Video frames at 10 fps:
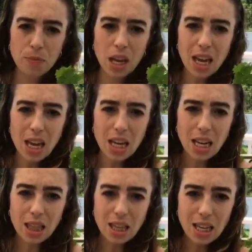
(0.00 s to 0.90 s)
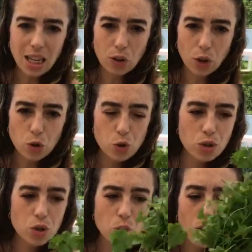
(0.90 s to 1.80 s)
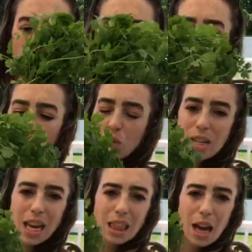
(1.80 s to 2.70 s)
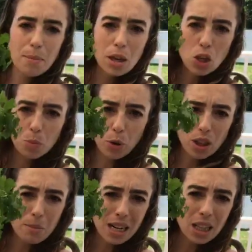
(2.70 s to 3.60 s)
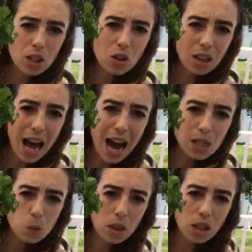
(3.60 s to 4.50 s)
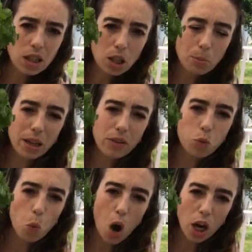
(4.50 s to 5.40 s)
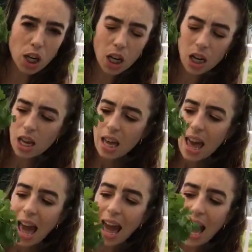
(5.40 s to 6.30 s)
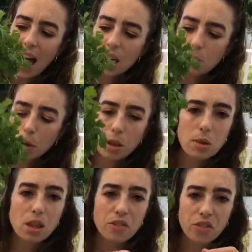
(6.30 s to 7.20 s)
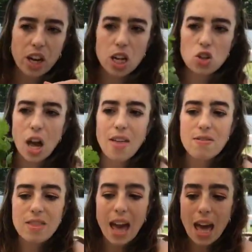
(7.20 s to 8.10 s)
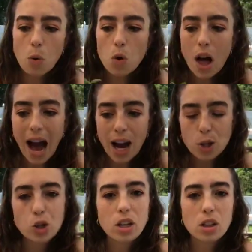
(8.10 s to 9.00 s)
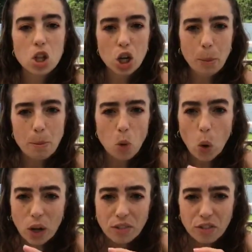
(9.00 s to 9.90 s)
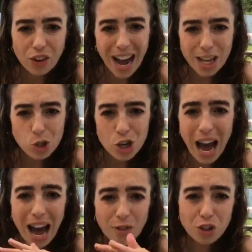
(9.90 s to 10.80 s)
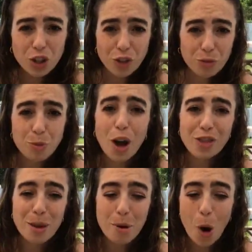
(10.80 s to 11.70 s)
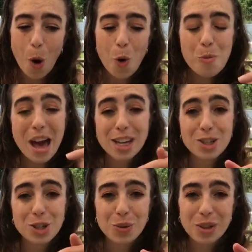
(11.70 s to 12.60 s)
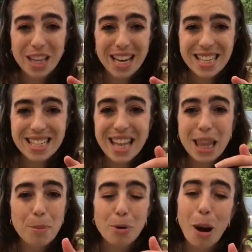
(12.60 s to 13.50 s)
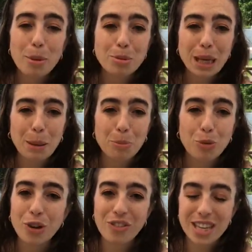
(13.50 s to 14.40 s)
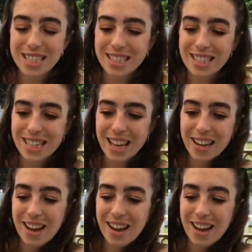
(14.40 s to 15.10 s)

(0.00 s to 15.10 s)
in the grocery store, you take them, you put them in a little glass with a little bit of water and put them in the fridge, and they will actually look more fresh after you've brought them home and do this than they probably previously did,